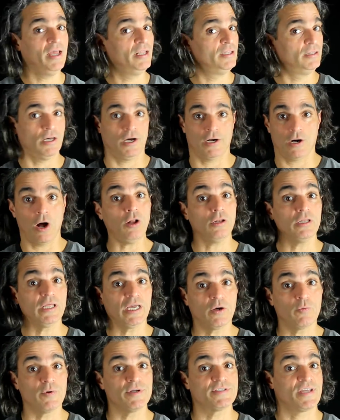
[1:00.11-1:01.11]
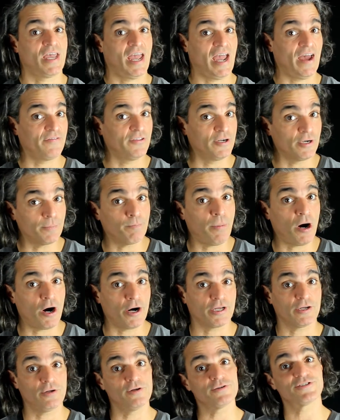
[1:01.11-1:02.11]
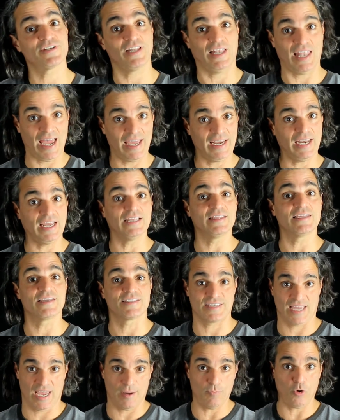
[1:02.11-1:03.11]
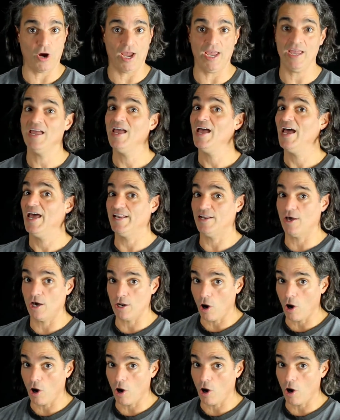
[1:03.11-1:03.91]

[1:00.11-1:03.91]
not all liquids have their particles sliding in the same way, and not